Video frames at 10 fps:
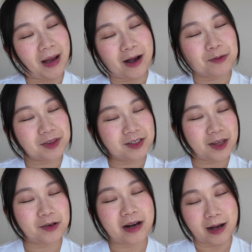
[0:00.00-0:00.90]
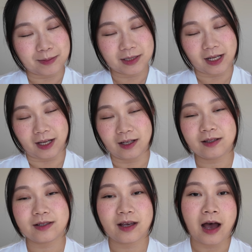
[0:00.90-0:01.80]
I'm back with another
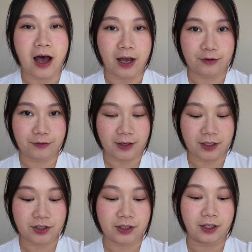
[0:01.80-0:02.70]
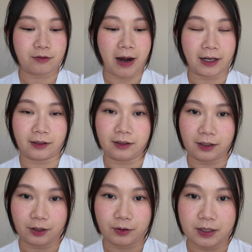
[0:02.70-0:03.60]
update. I finished the raglan
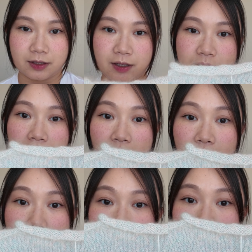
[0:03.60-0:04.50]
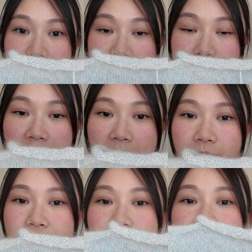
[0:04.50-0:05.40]
increases on my ivy
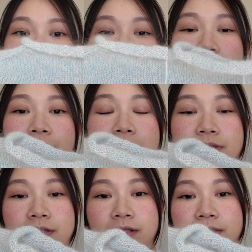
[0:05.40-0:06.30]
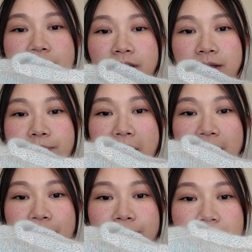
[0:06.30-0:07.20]
blouse. This is the
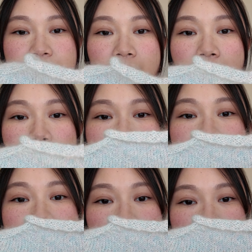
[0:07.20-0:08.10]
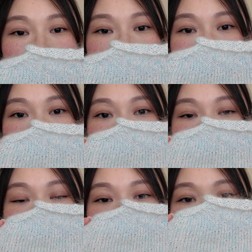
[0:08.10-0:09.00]
back of the top so far.